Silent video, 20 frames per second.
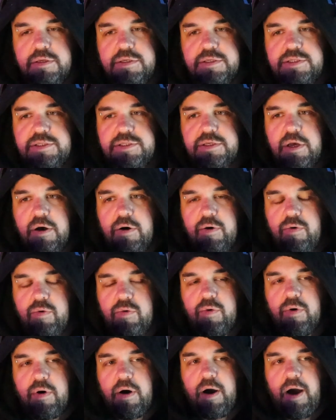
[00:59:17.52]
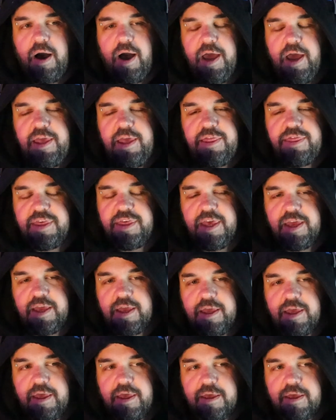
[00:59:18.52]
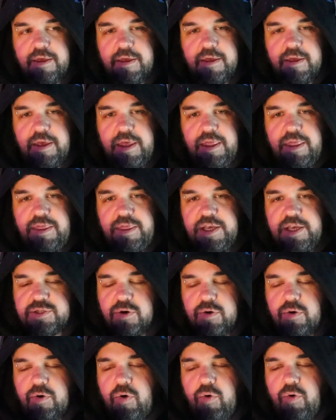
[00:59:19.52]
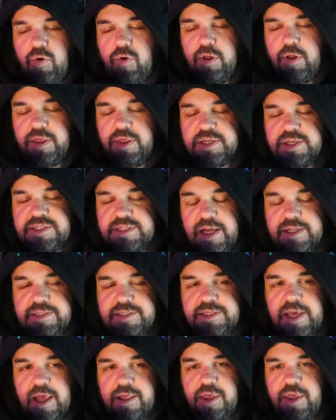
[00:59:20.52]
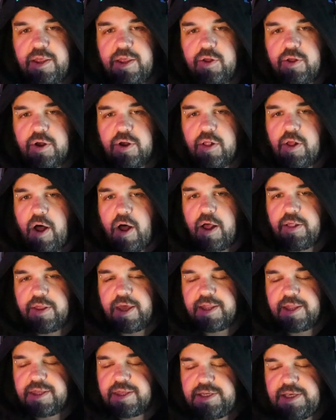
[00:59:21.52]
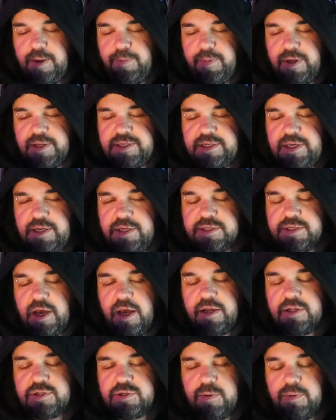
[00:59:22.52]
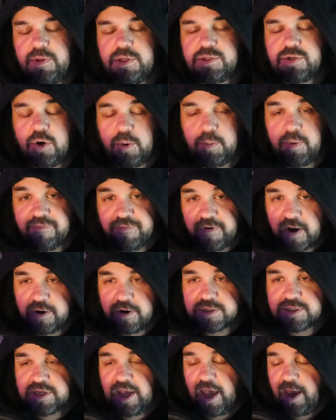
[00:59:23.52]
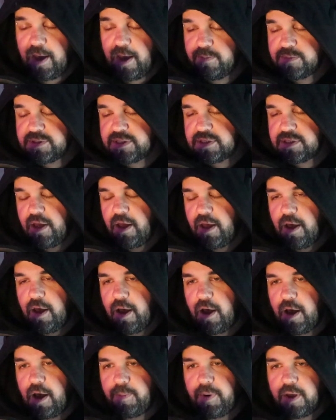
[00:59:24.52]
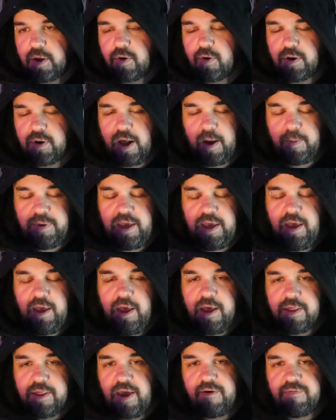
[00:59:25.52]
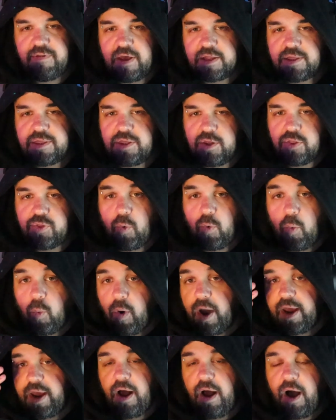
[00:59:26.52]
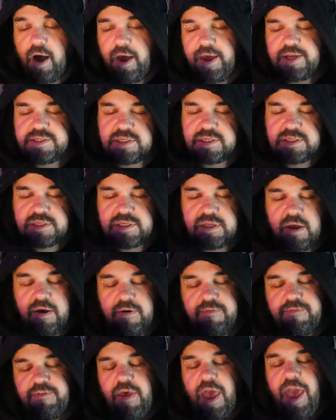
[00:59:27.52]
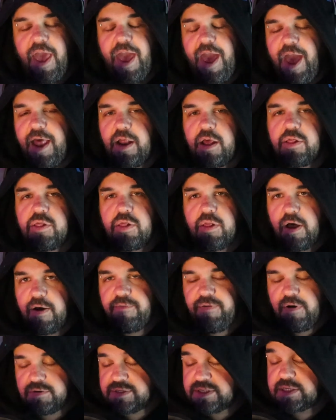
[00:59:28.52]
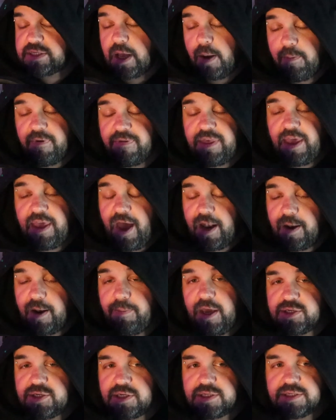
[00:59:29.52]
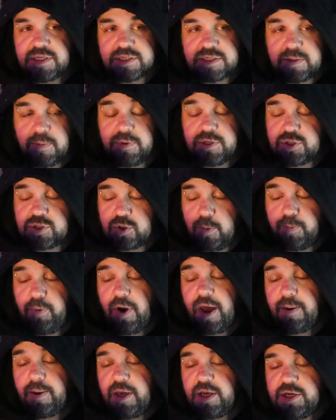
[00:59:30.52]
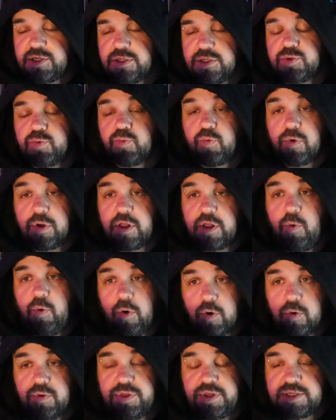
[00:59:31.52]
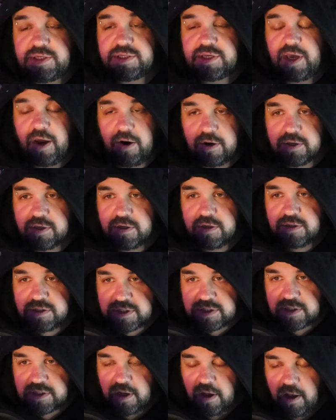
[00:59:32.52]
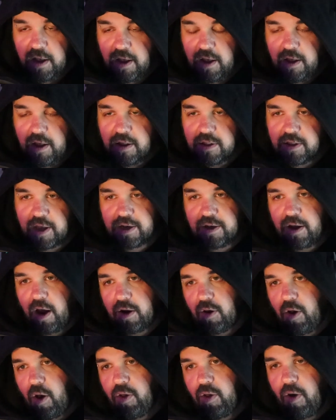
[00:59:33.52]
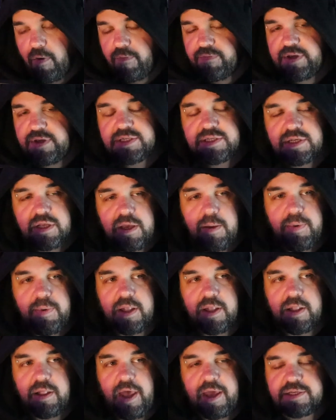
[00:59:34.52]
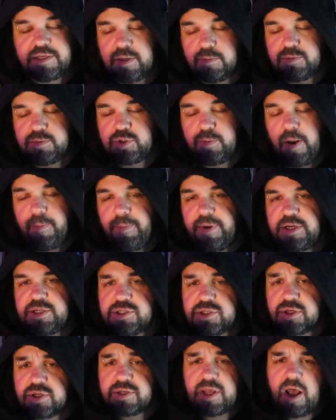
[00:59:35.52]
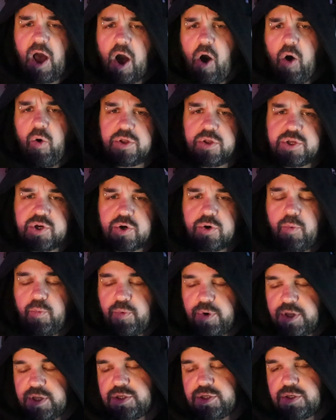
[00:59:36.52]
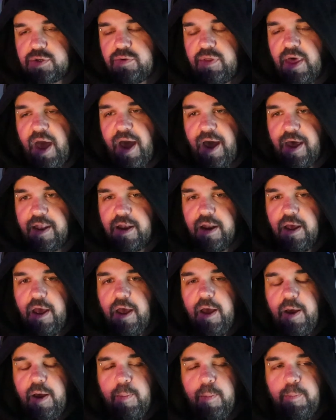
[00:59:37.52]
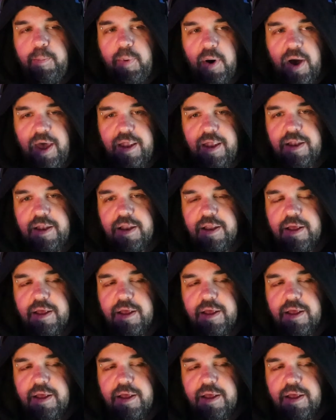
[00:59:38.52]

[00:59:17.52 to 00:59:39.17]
So, I think these are cool in the sense that they look a lot like the Team designs from the Tournament Fighters games. Uh, by Konami. Yeah. They have like the, the, white eyes and stuff. And I love how some of the animations and some of the super animations really work with these characters. Like not all, obviously, but like some super animations look like, oh, a turtle would do that. But